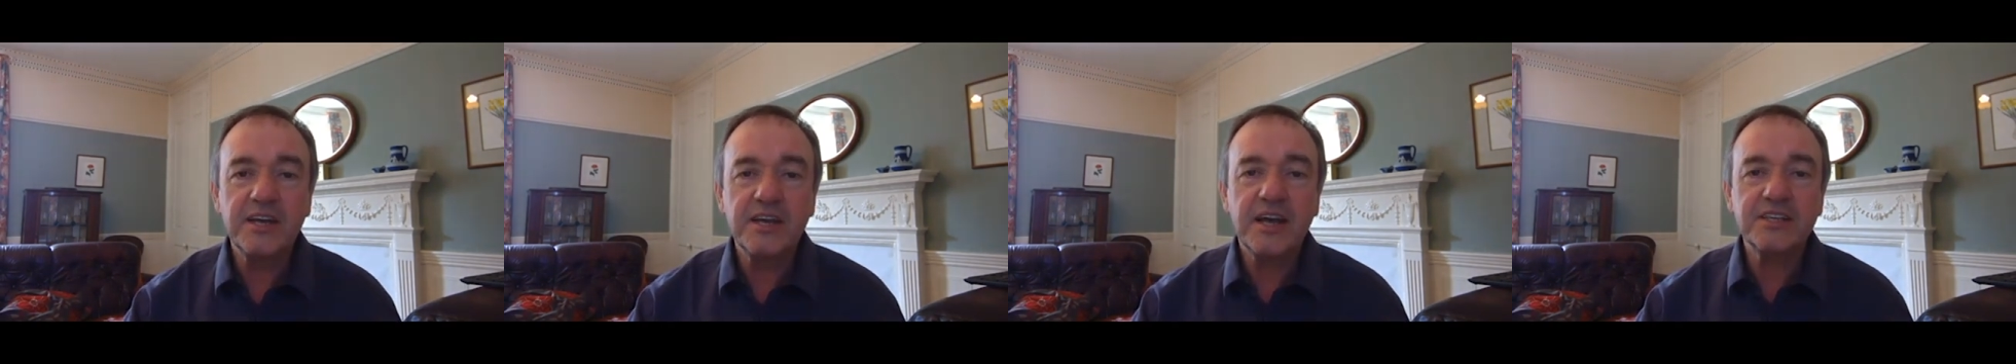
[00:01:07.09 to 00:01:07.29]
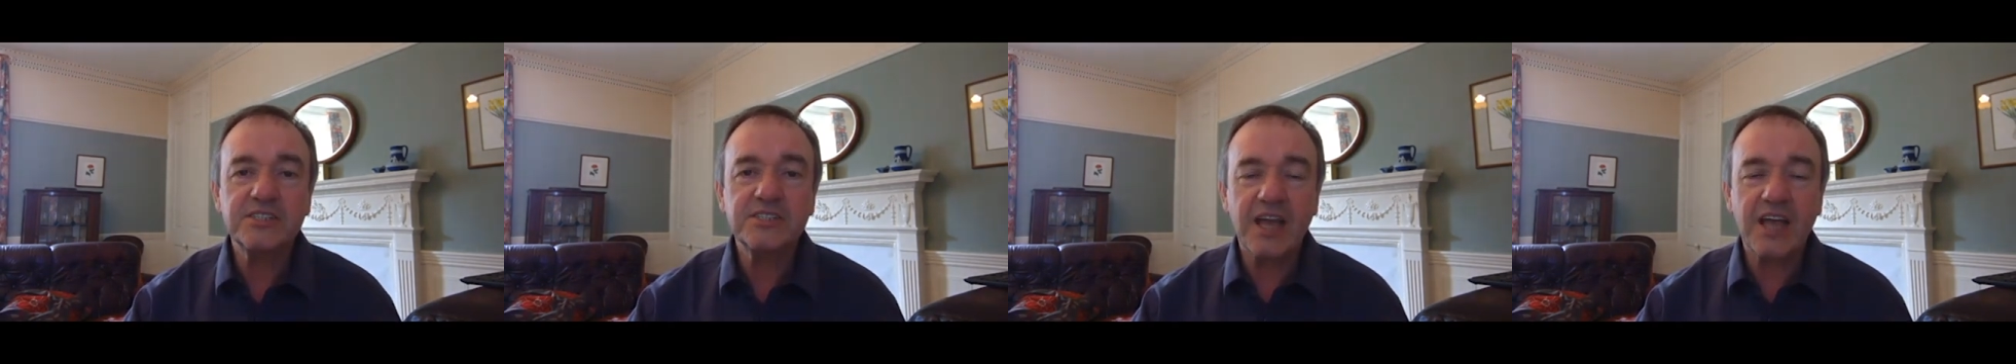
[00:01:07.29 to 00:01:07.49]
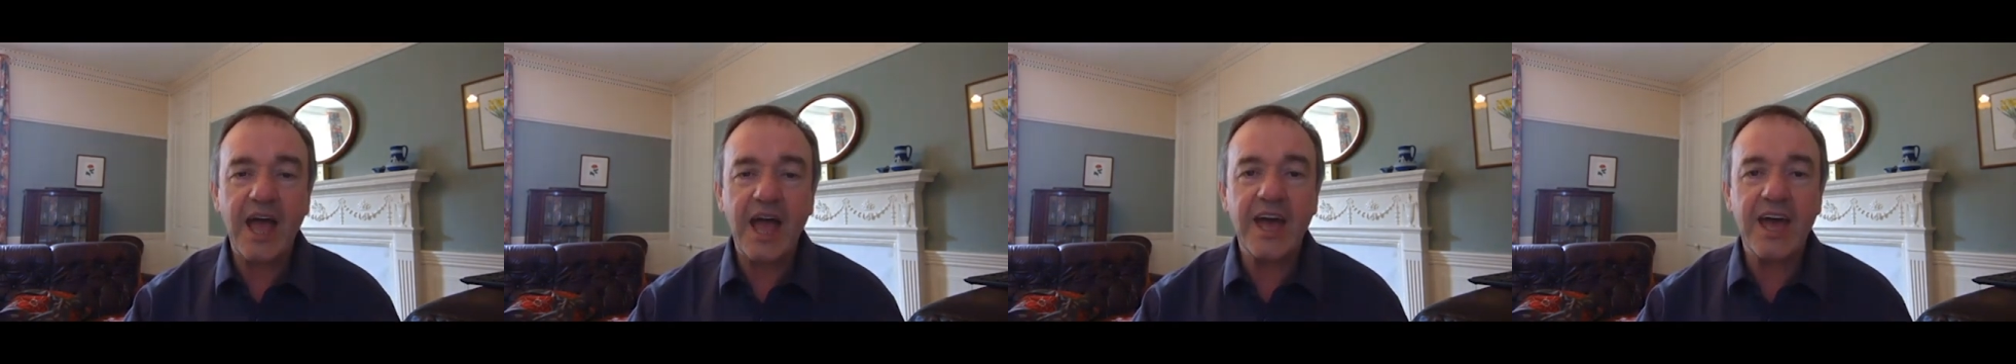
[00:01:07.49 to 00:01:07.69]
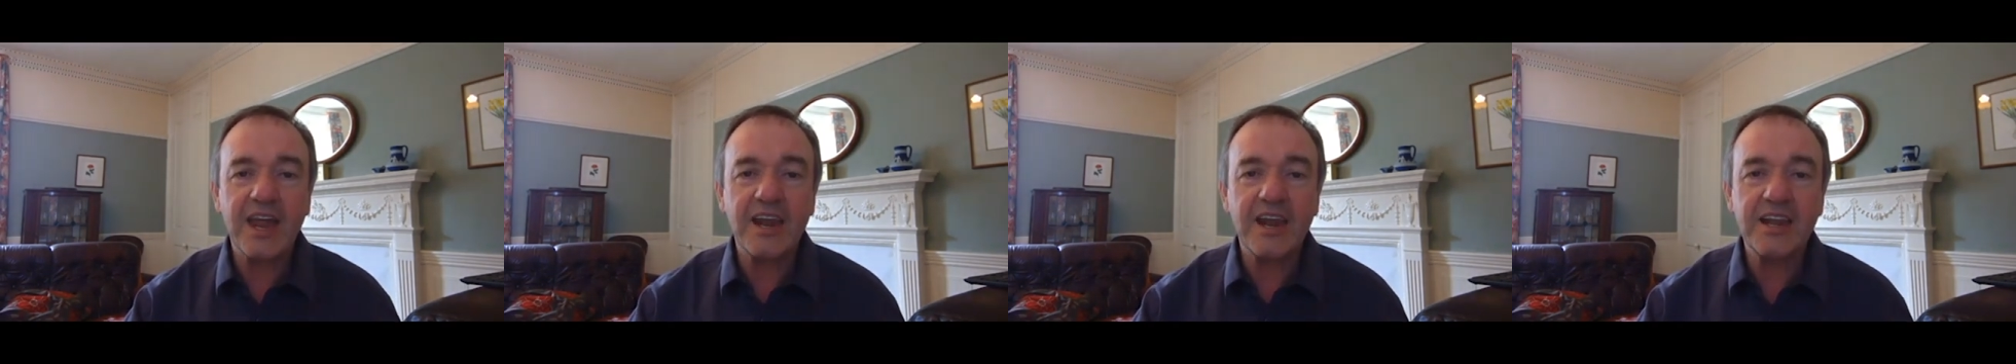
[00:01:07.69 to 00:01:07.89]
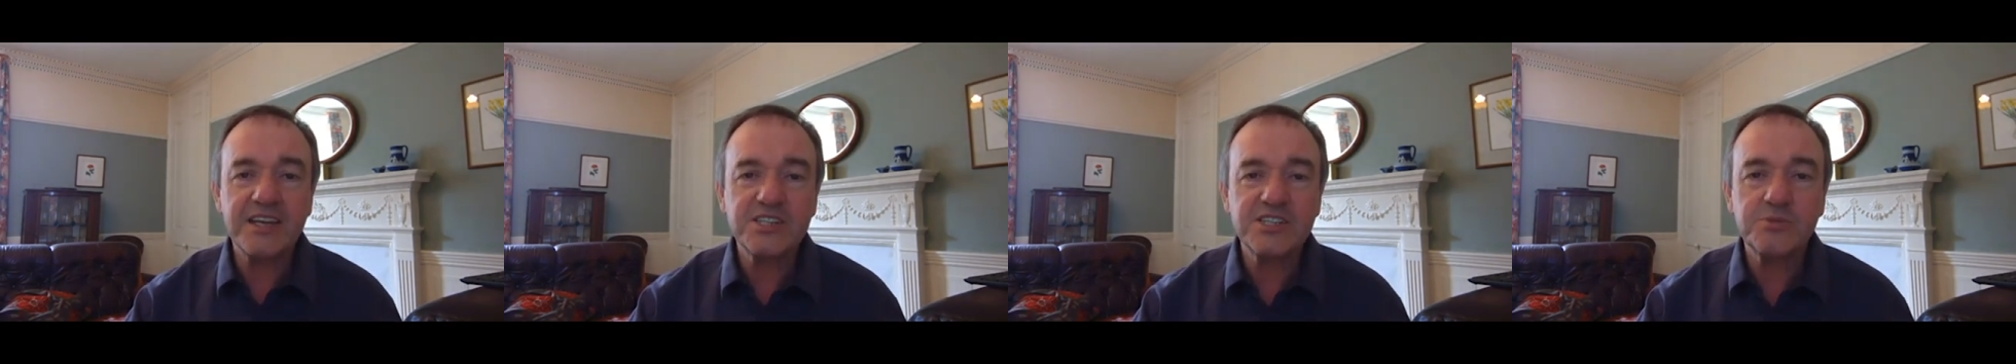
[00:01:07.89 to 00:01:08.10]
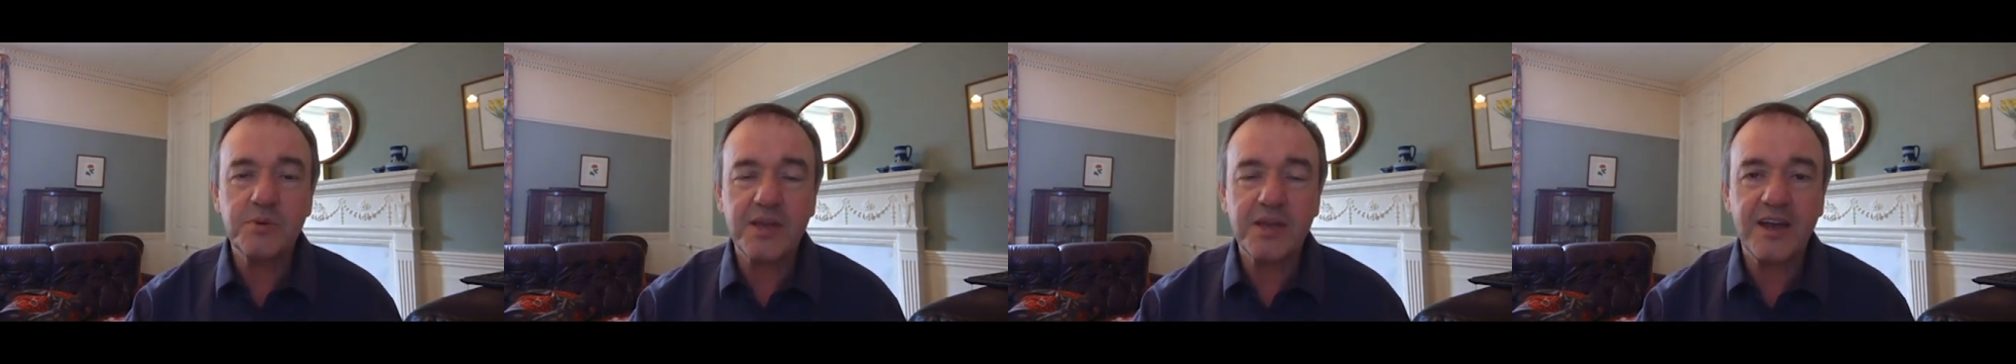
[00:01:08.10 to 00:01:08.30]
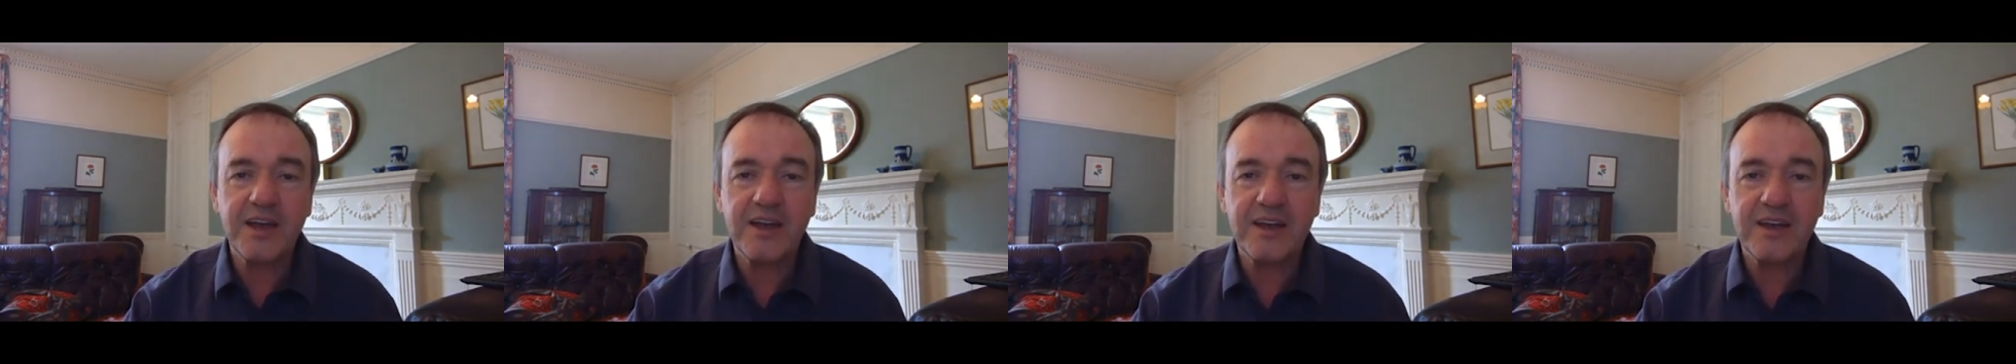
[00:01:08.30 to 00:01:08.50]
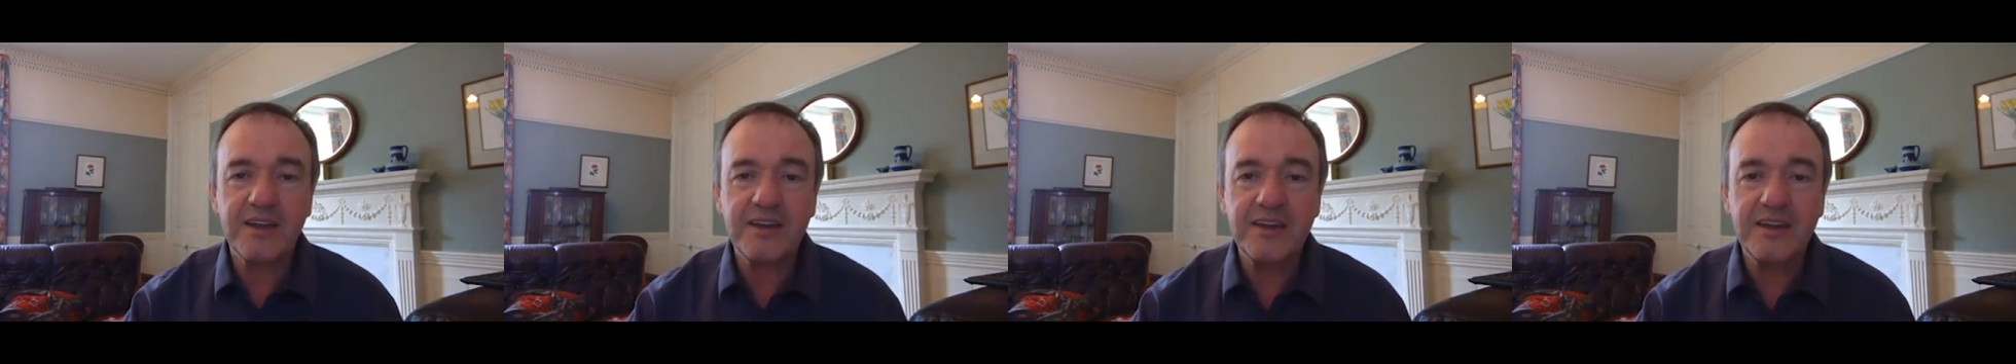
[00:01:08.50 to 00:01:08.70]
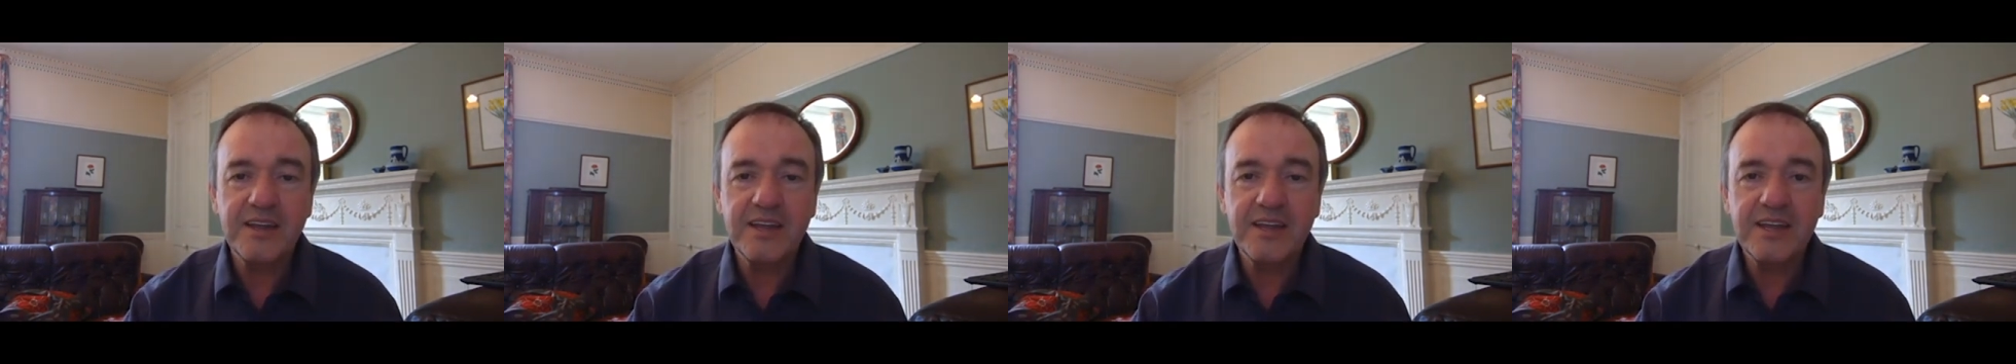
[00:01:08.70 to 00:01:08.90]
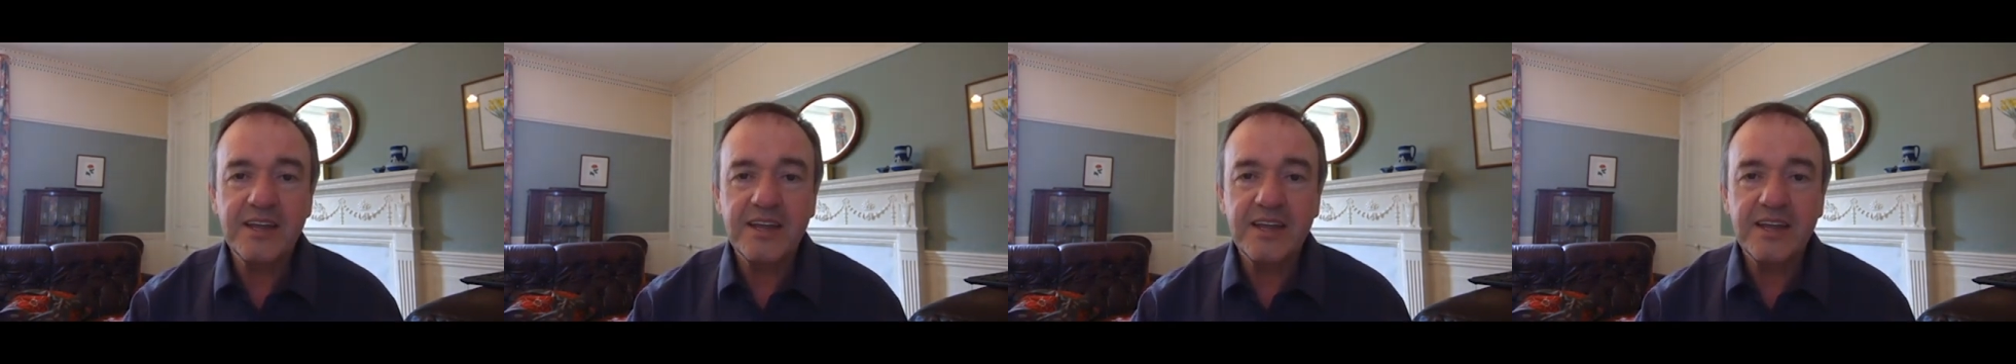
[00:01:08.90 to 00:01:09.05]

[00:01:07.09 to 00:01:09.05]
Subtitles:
as early as we can